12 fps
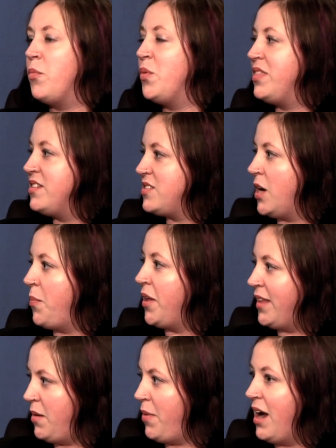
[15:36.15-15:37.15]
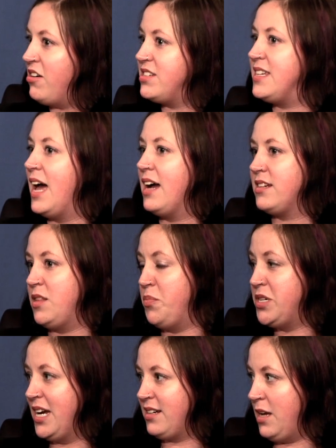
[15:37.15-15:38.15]
with the Stop Online Piracy Act and the
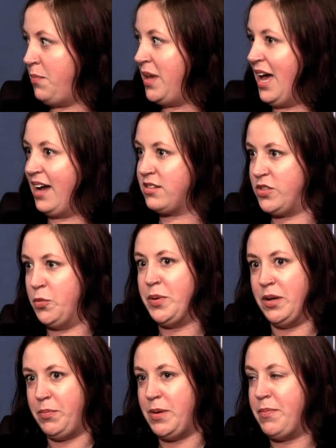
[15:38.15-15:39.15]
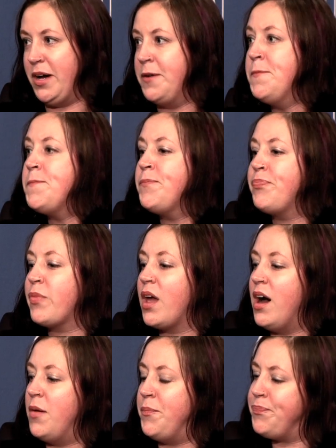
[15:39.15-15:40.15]
Protect IP Act, SOPA and PIPA,
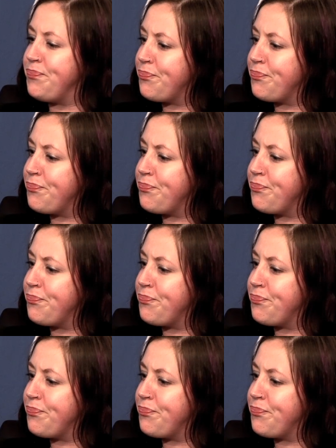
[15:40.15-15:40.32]
um,